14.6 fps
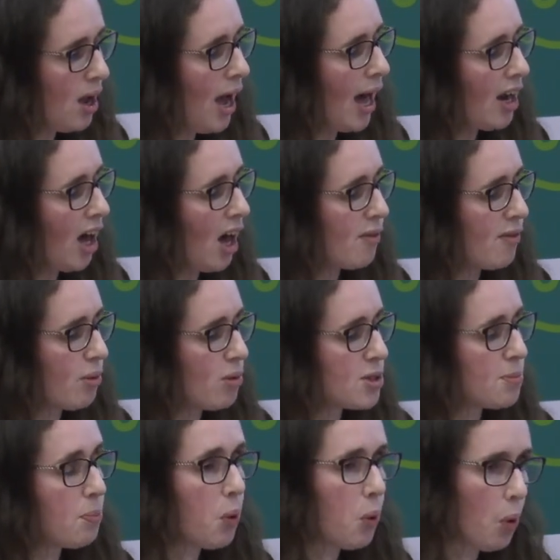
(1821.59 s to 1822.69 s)
A lot of it was
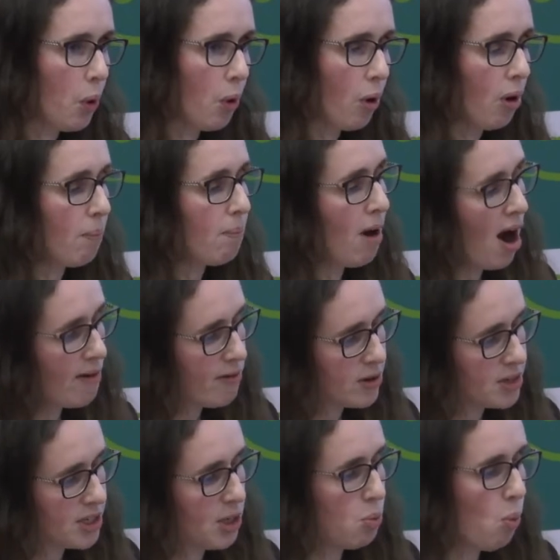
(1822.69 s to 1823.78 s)
poor,
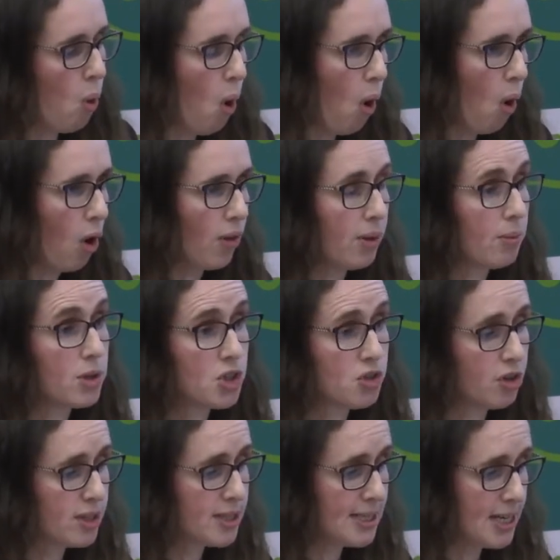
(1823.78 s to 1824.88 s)
poverty, war. There were
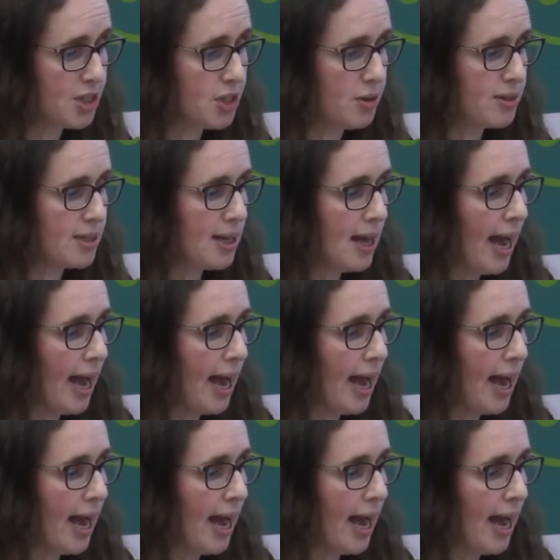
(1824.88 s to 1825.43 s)
trust issues.